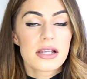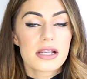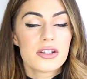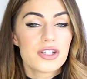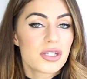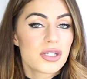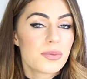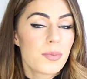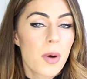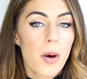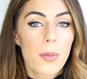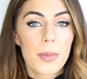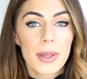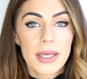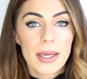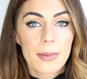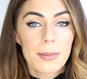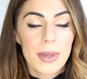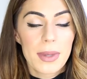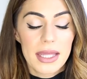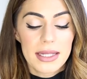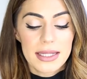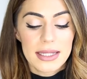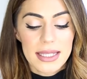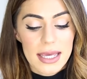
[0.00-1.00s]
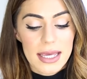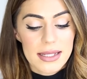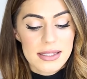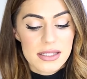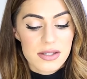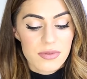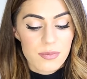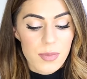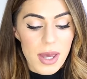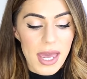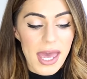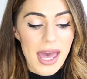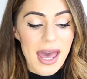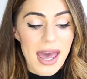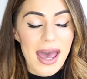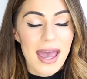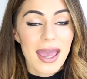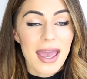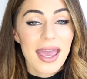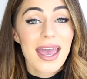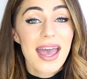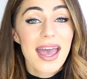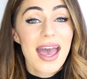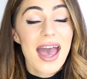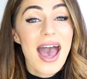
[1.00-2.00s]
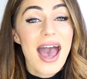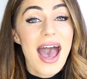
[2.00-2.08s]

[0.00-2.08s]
and just popping a bit in the ends of my hair.